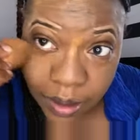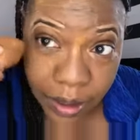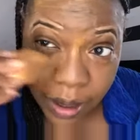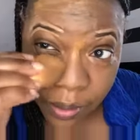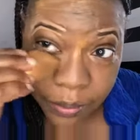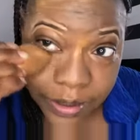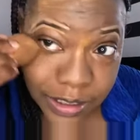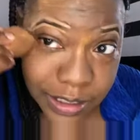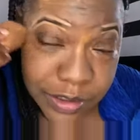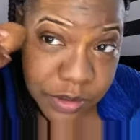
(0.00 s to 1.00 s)
I don't want to
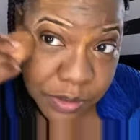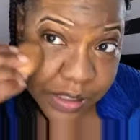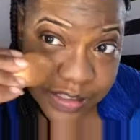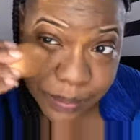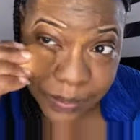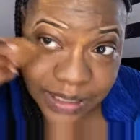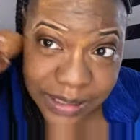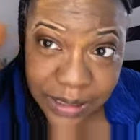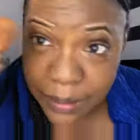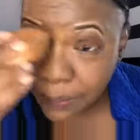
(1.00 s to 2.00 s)
get too
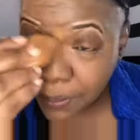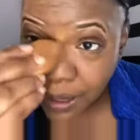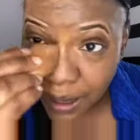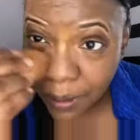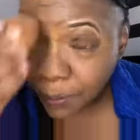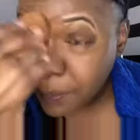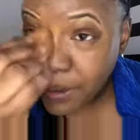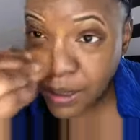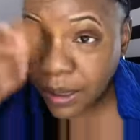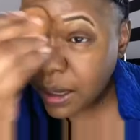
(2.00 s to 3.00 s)
explicit, but I don't
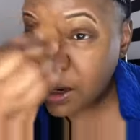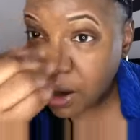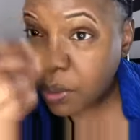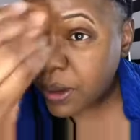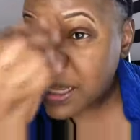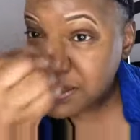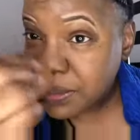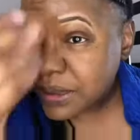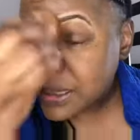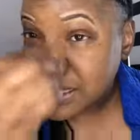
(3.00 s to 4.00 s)
be going as
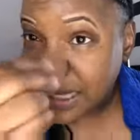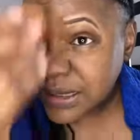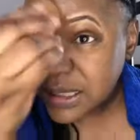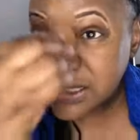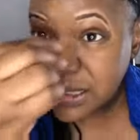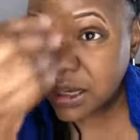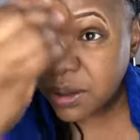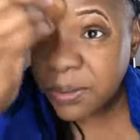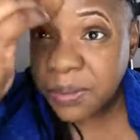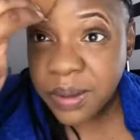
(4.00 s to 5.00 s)
much as I should
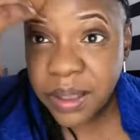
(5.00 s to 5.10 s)
go.